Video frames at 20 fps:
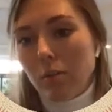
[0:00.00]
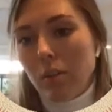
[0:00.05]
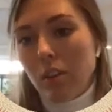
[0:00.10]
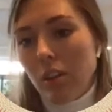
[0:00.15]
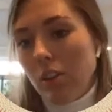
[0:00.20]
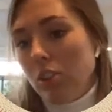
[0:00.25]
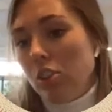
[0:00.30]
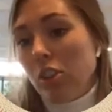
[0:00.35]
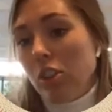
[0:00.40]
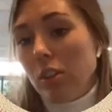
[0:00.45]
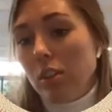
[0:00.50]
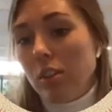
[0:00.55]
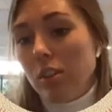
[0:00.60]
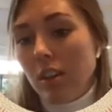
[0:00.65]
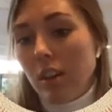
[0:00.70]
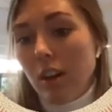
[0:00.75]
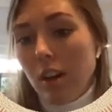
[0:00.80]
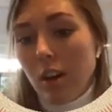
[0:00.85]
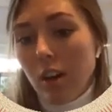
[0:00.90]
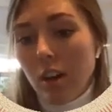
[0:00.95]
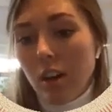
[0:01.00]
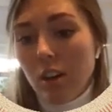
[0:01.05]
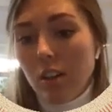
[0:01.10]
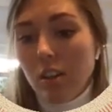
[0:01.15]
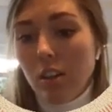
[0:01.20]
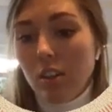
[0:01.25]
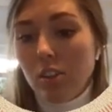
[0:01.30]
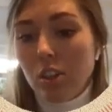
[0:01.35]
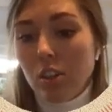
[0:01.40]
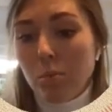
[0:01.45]

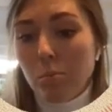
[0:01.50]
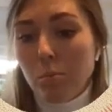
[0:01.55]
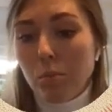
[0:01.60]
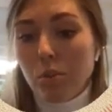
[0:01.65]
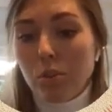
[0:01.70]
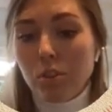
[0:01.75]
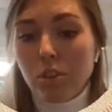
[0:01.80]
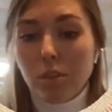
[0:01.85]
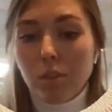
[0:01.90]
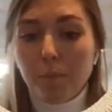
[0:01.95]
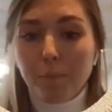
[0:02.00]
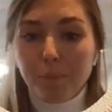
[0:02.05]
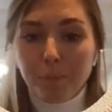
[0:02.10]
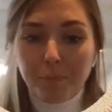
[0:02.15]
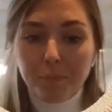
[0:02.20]
legit person.